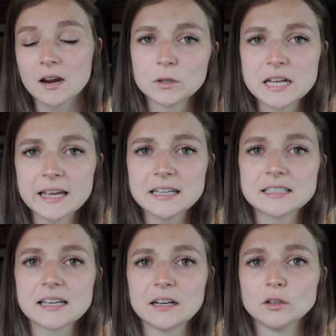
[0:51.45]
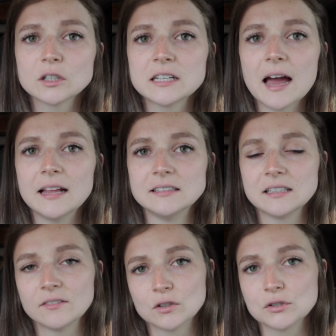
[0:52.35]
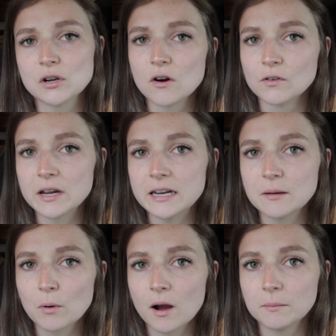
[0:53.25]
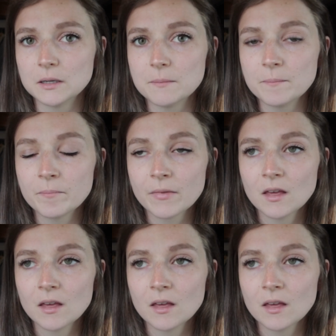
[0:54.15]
We're taking it to get it looked at and see if there's an overheating problem.